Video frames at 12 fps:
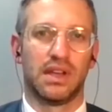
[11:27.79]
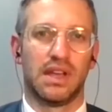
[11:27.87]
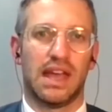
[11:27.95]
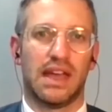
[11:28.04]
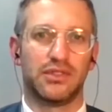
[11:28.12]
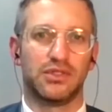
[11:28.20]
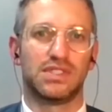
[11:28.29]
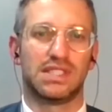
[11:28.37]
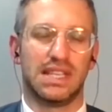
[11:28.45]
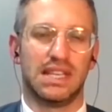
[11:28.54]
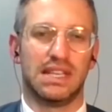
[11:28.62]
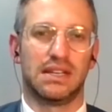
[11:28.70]
Have you
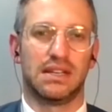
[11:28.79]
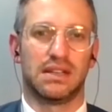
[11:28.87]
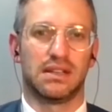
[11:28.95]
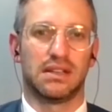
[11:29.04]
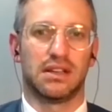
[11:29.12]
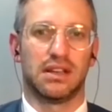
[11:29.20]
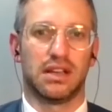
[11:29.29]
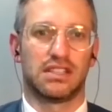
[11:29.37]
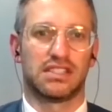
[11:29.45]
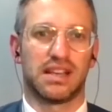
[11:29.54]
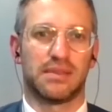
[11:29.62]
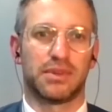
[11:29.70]
seen
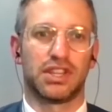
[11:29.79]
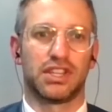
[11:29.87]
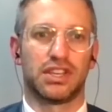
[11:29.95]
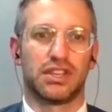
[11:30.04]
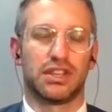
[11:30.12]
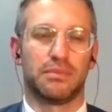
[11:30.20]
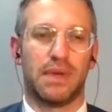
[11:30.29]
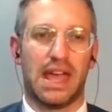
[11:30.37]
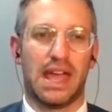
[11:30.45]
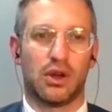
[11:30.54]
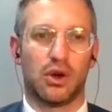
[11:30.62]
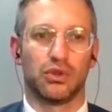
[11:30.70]
some of the
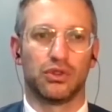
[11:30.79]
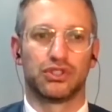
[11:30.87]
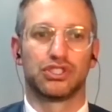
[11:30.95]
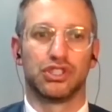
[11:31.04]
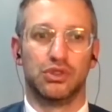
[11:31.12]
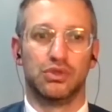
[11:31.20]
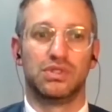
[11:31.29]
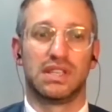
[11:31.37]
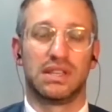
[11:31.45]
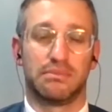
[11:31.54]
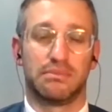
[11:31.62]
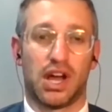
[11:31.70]
patent holders
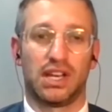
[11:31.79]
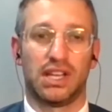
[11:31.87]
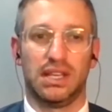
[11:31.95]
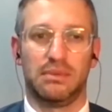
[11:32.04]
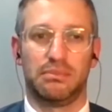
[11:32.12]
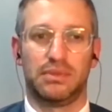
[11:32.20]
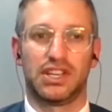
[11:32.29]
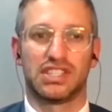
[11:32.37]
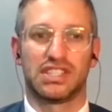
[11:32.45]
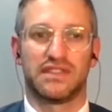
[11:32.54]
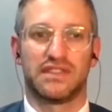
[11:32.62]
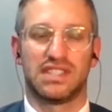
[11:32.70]
losing money
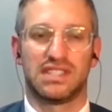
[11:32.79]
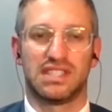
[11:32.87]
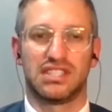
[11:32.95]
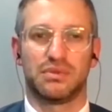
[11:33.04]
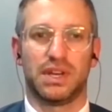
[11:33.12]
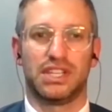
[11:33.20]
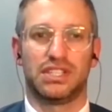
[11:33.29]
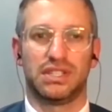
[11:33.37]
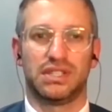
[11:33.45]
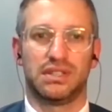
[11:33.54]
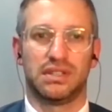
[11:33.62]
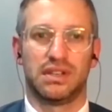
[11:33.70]
because of this situation?